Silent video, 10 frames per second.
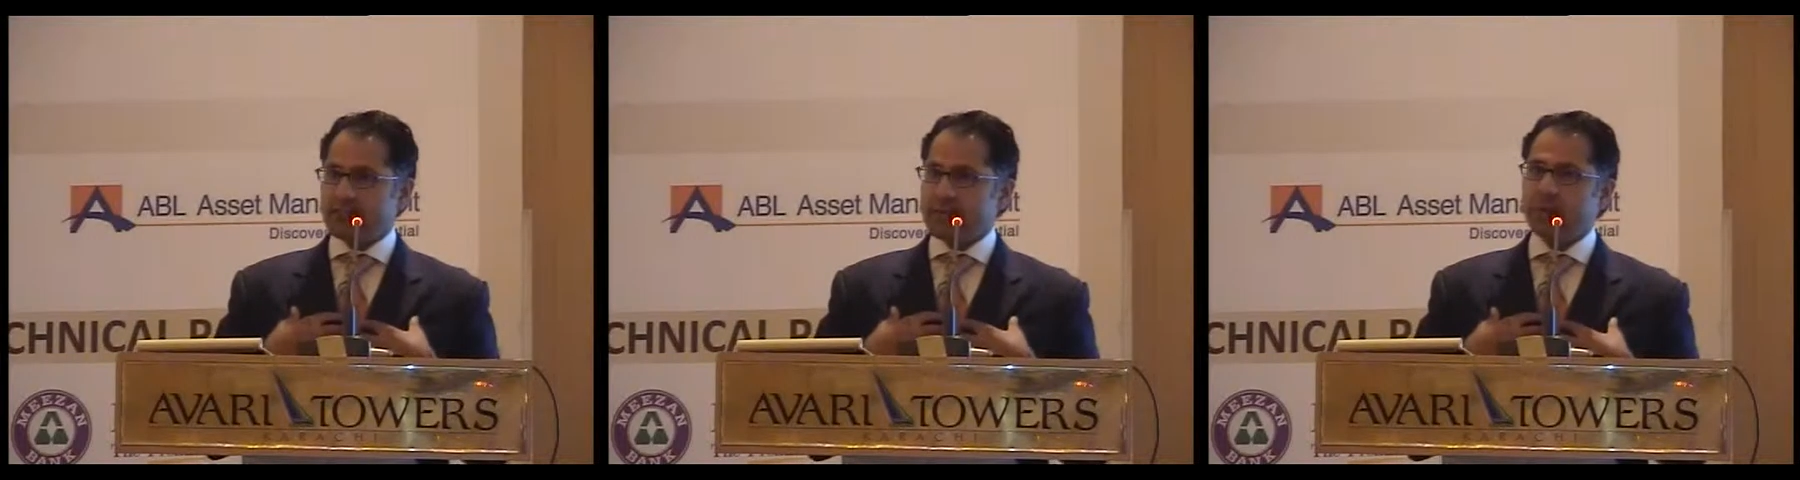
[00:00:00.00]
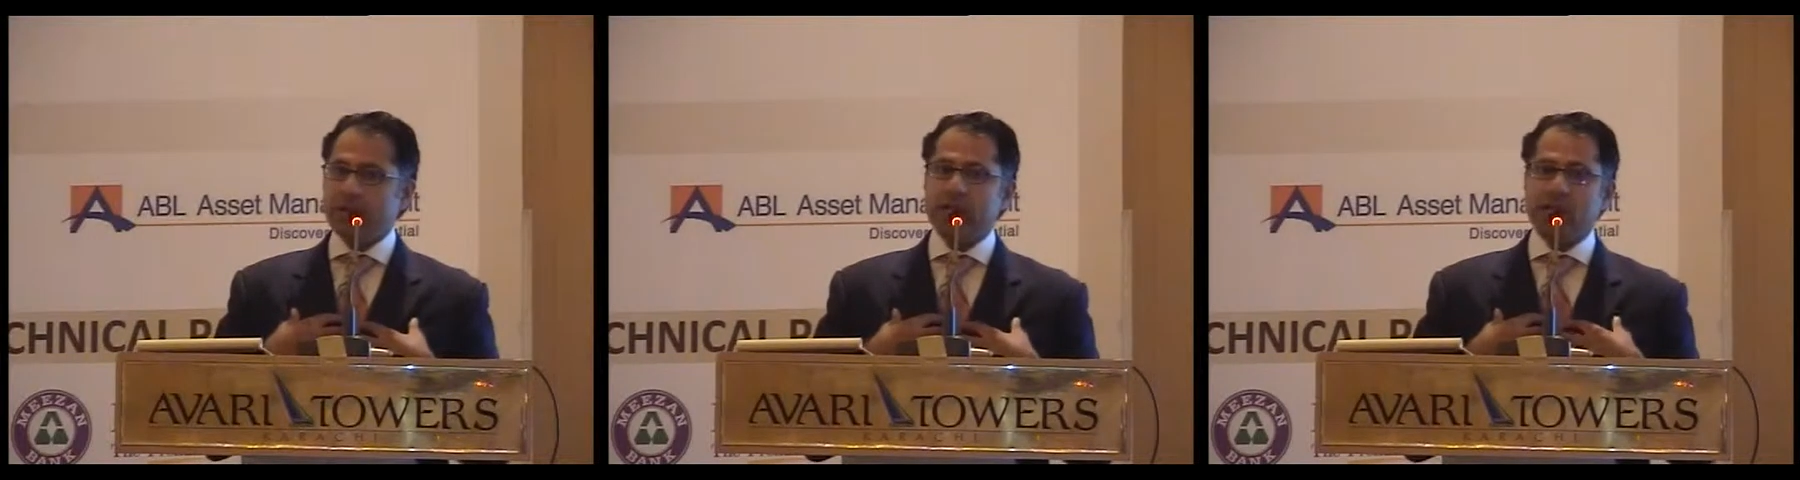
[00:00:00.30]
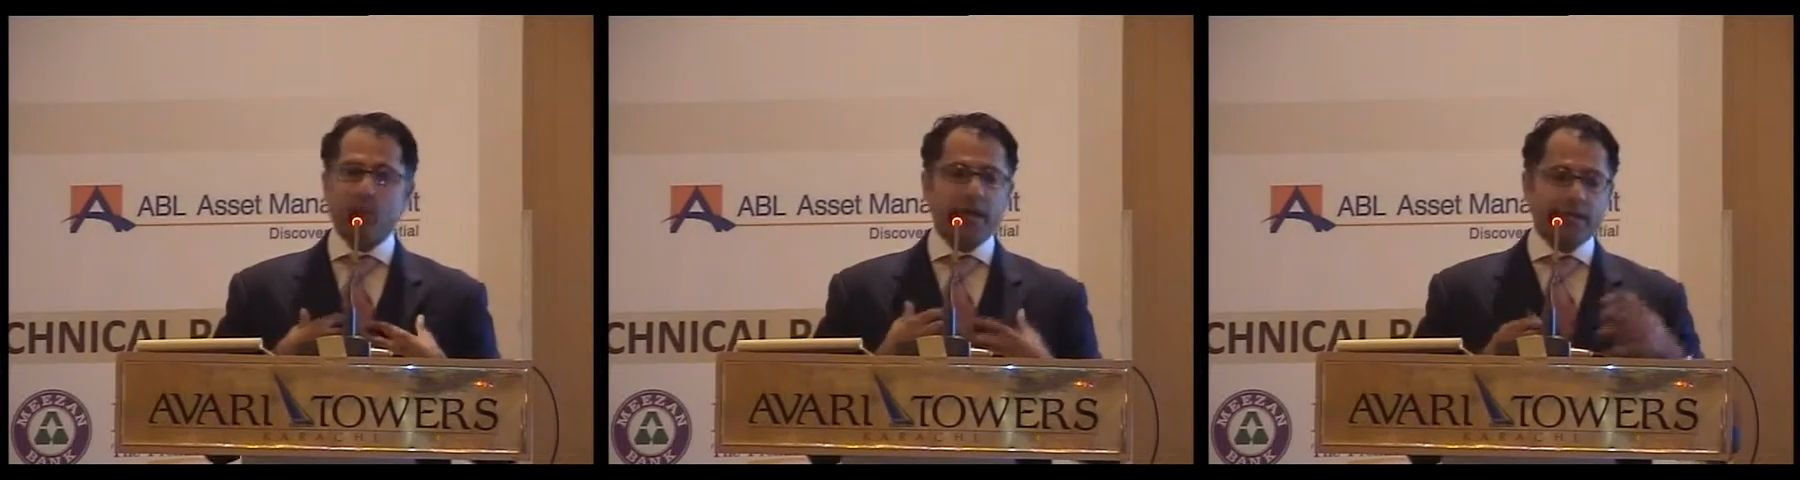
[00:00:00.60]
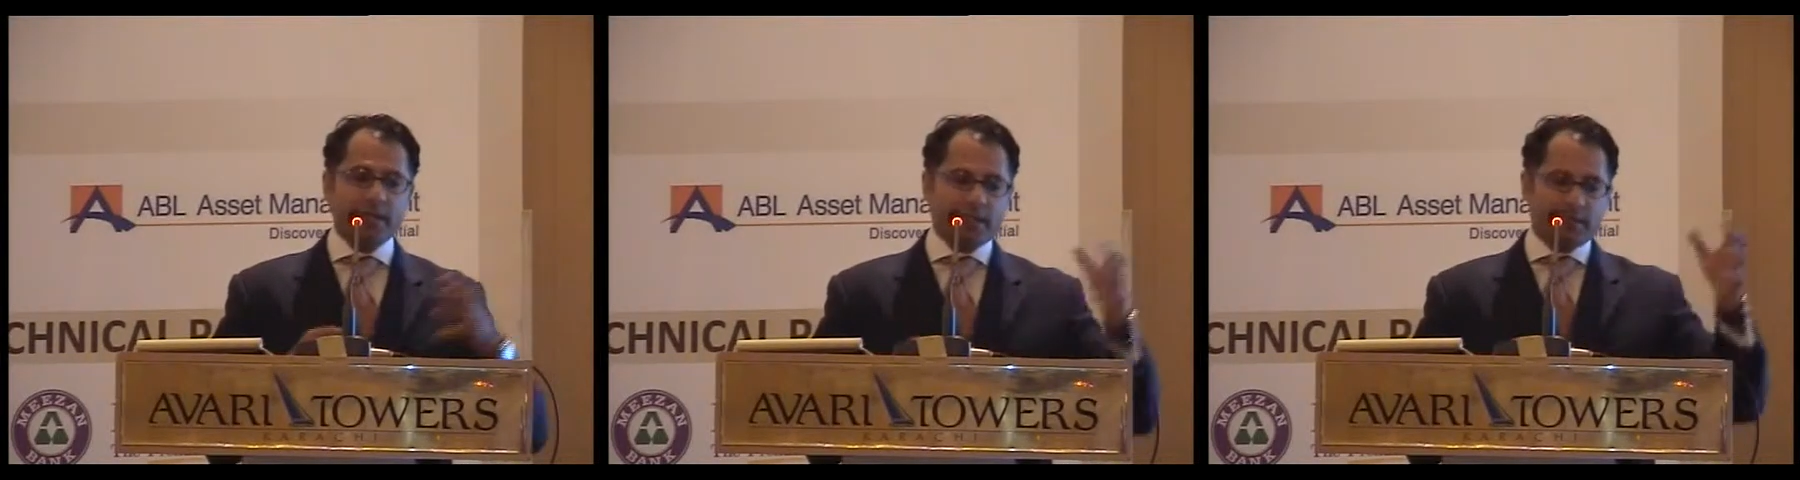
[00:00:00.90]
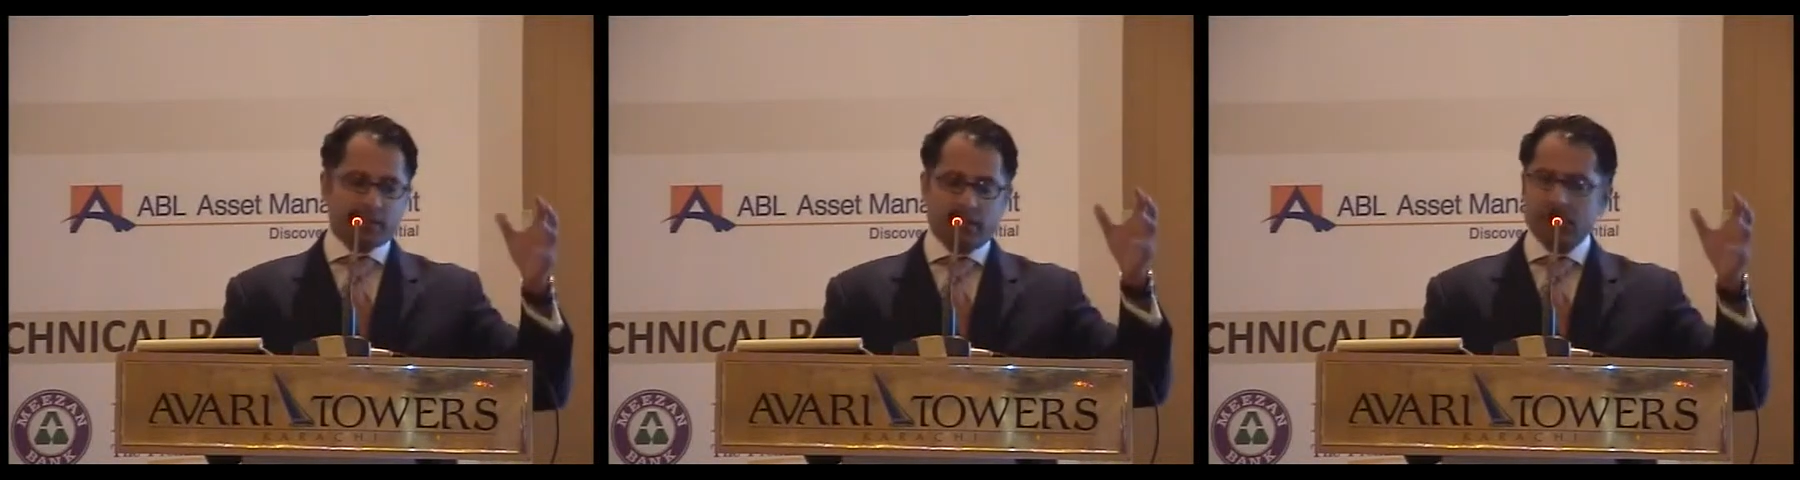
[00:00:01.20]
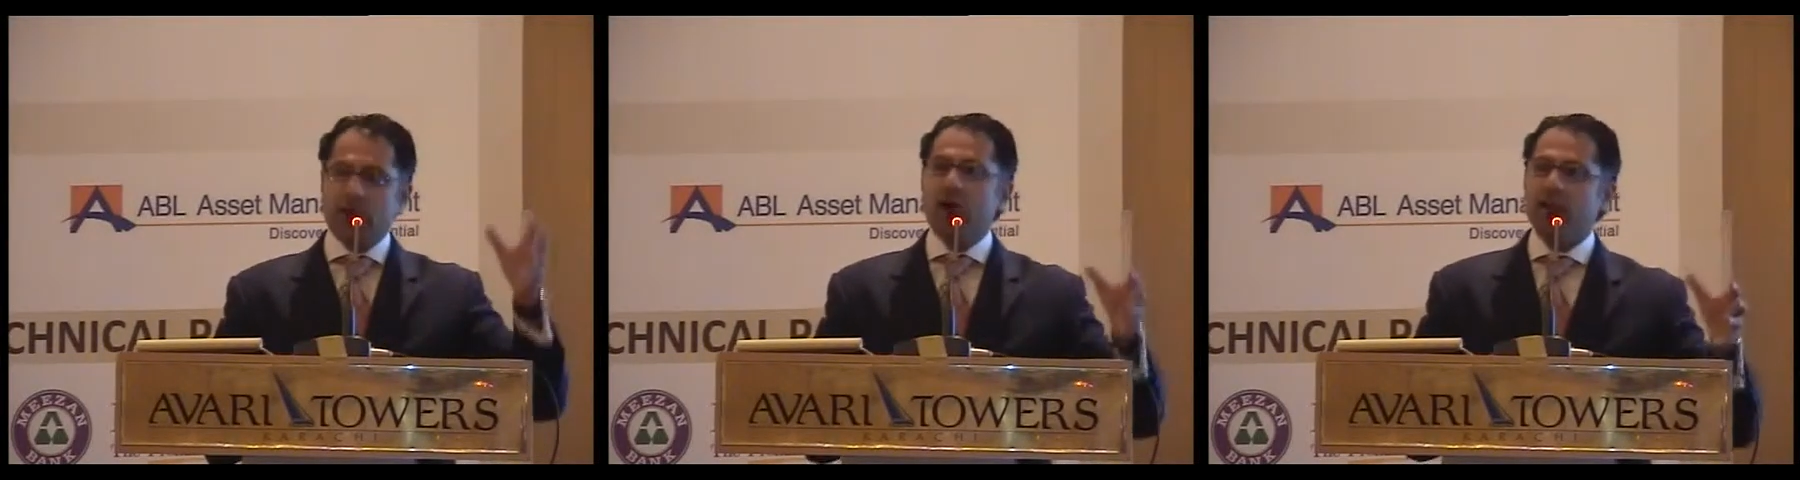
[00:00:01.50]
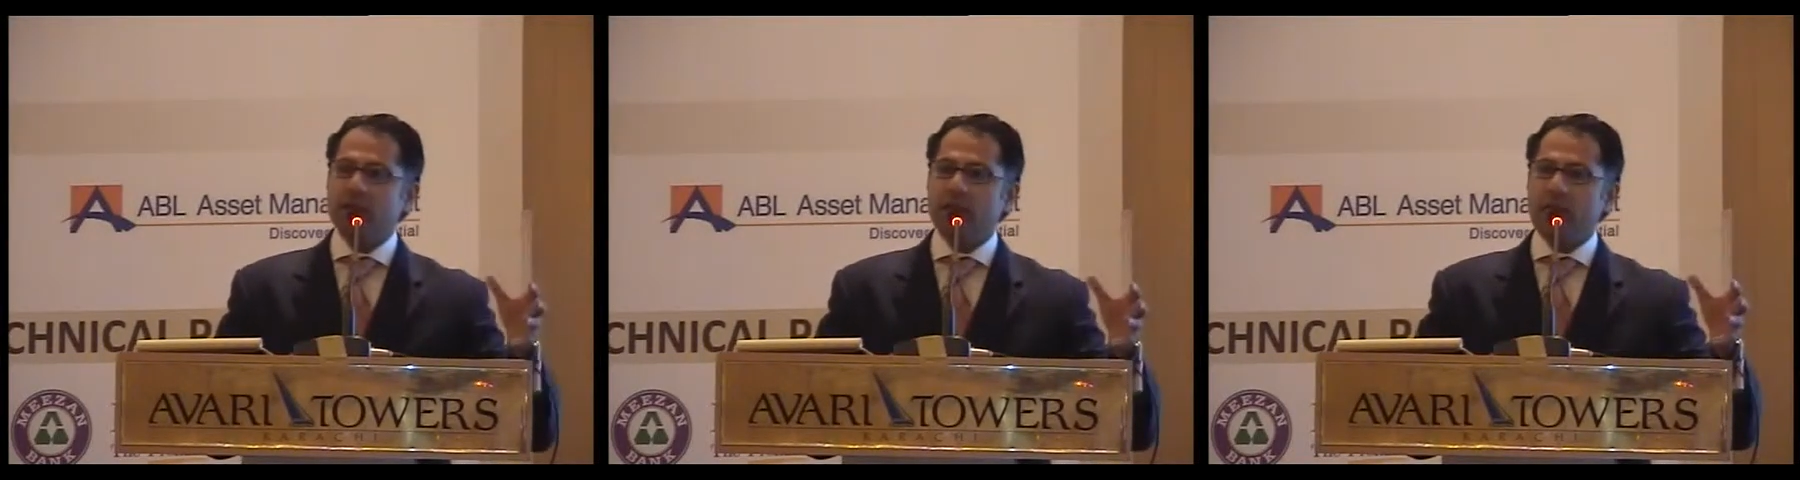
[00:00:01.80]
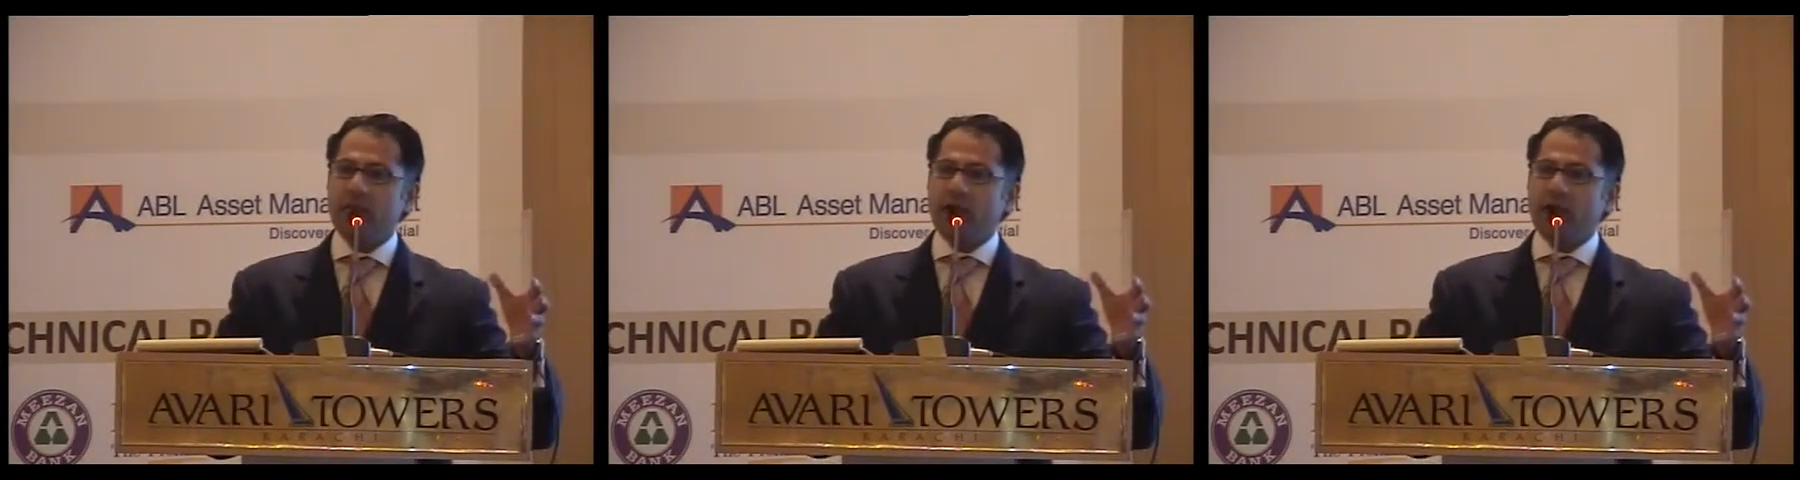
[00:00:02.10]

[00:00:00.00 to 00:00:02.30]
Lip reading: my money in a way that is halal,